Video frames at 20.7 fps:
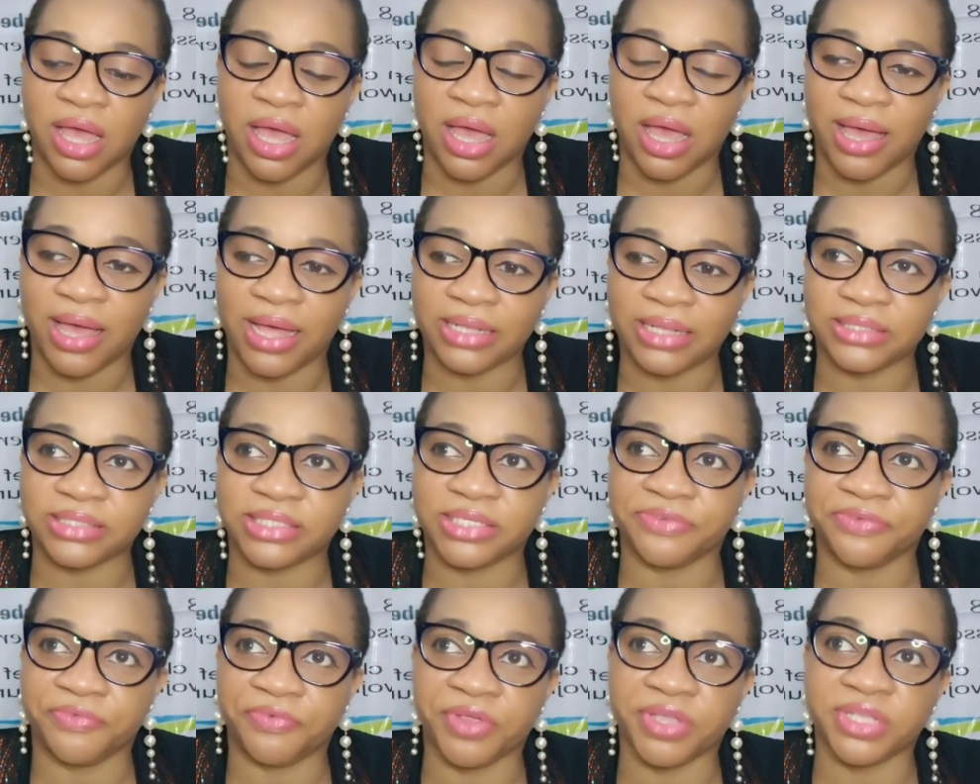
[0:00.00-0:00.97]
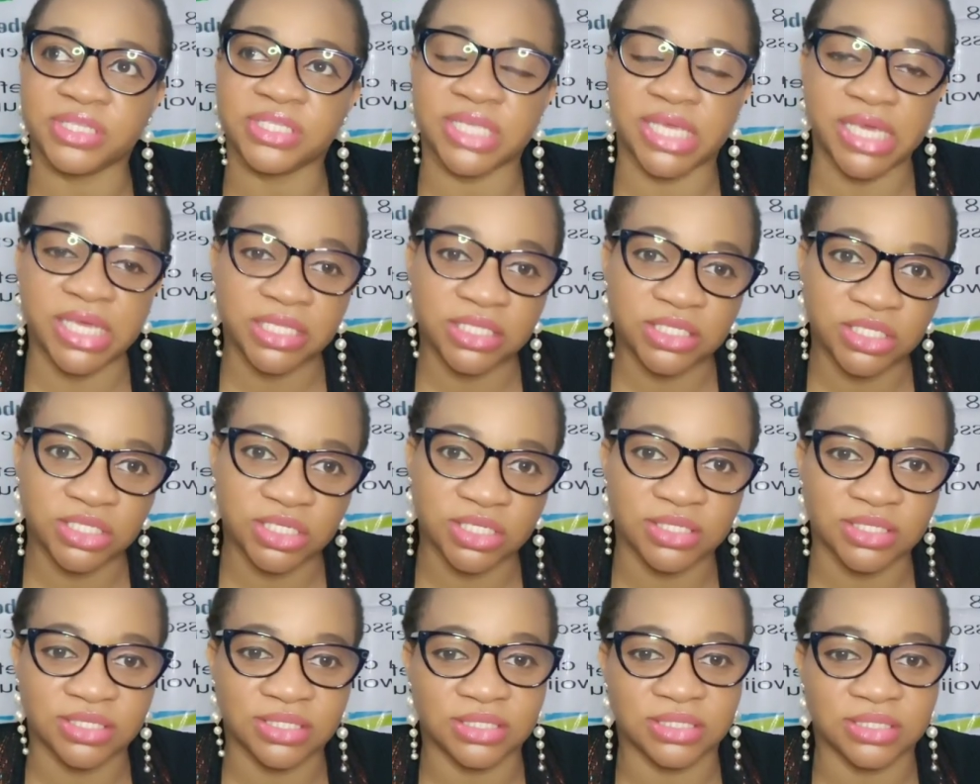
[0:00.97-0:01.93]
at different
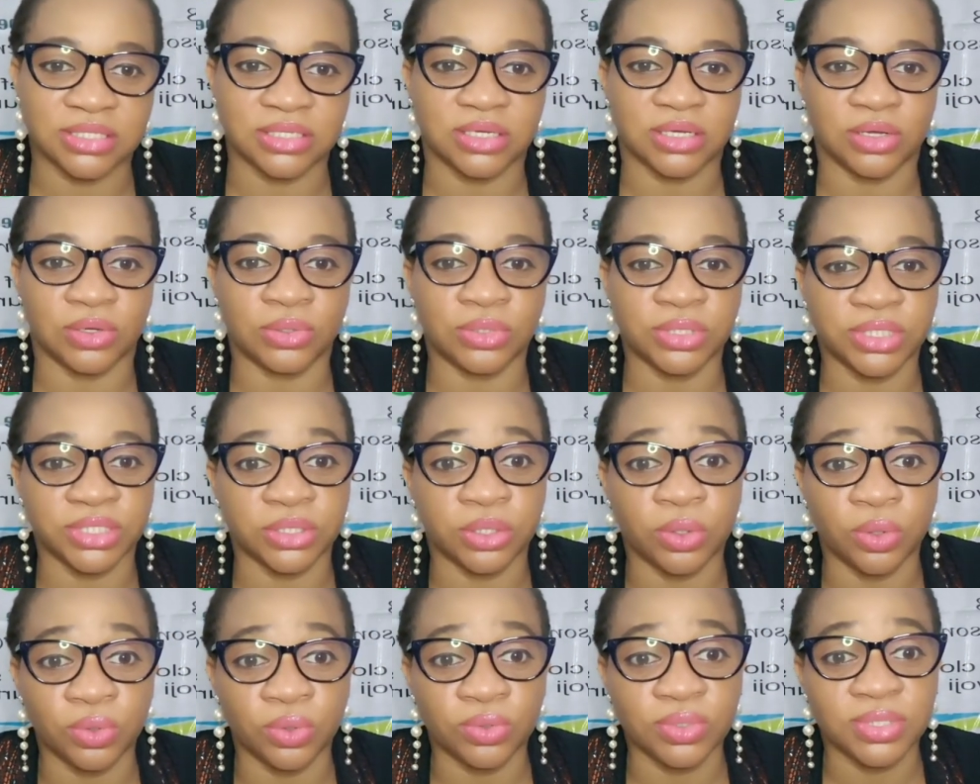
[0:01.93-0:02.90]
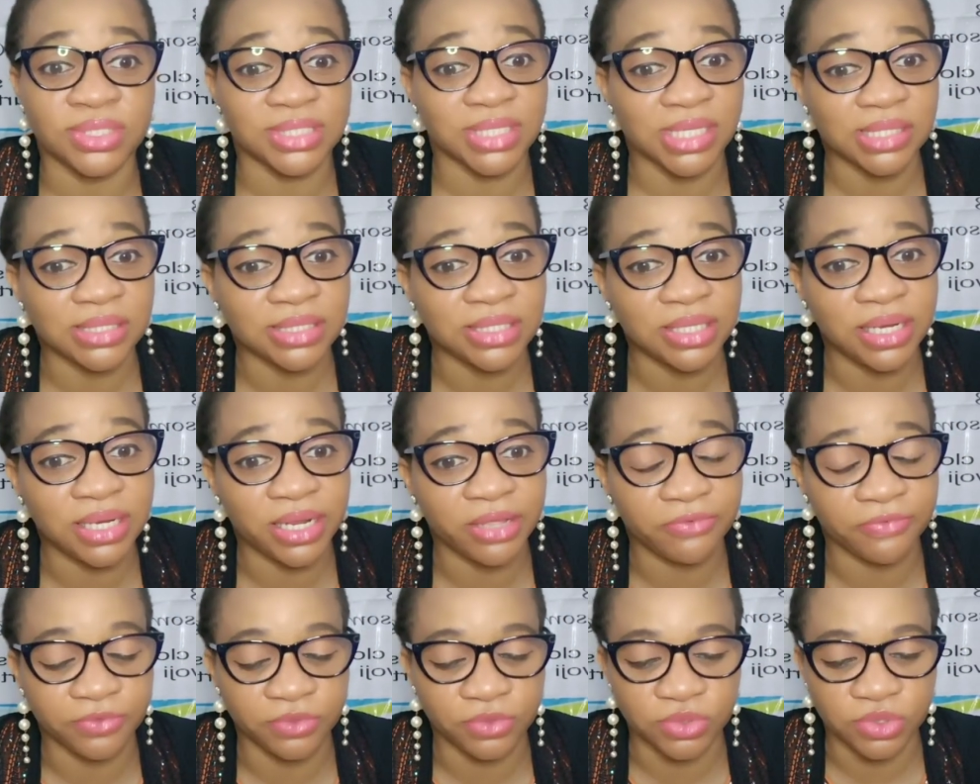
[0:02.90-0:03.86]
ages undergo certain
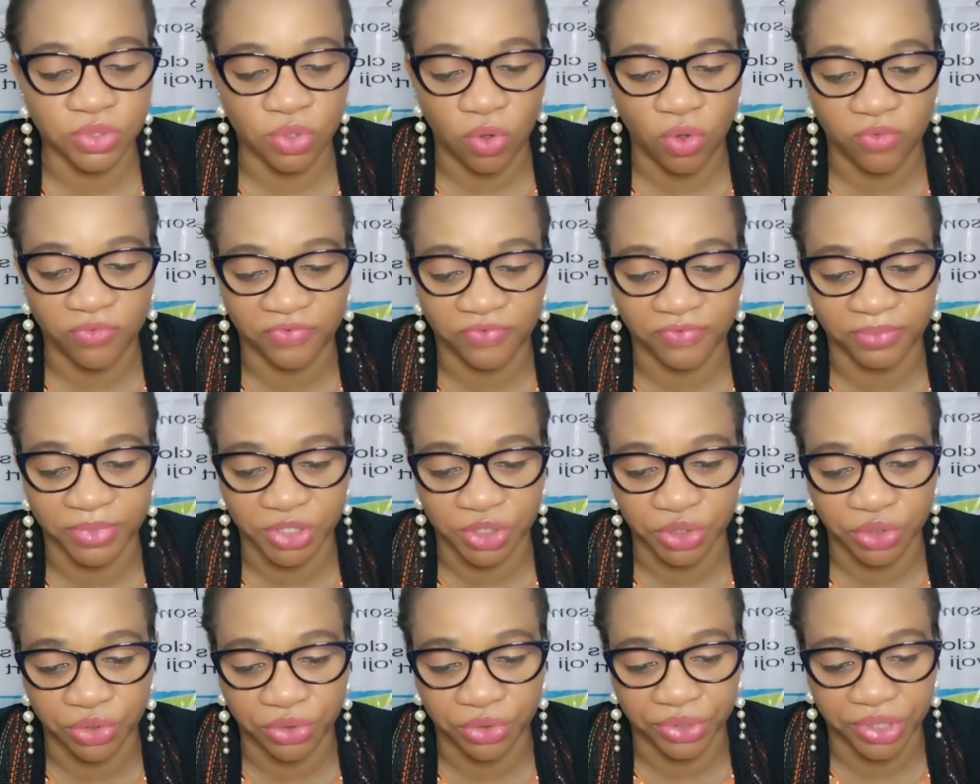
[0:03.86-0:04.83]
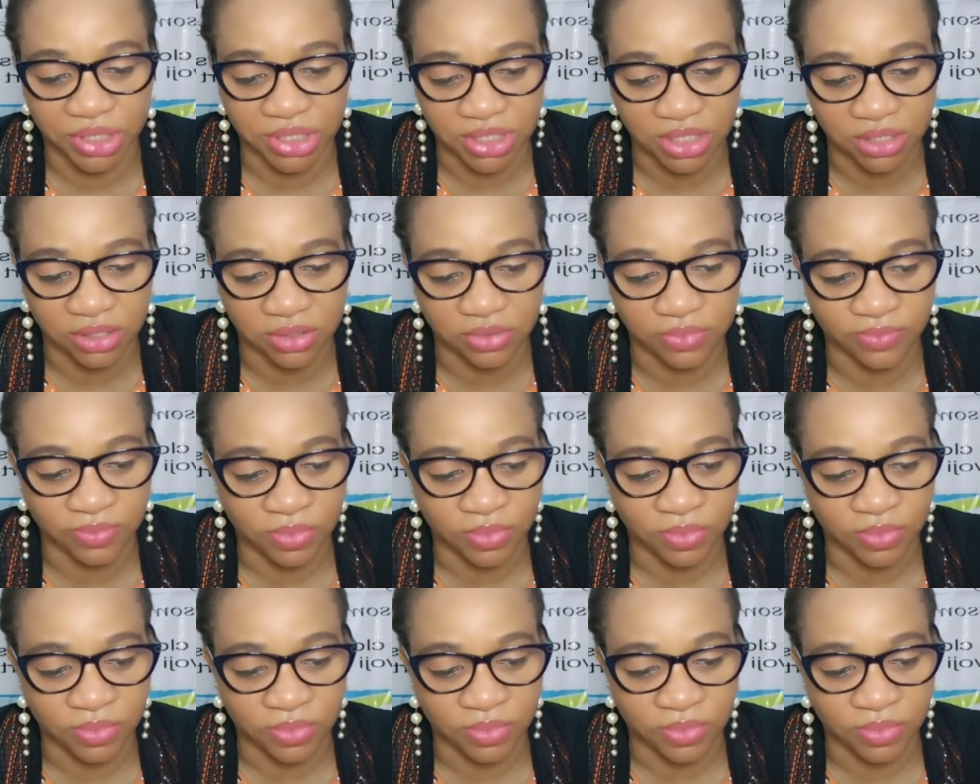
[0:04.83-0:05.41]
levels of maturity.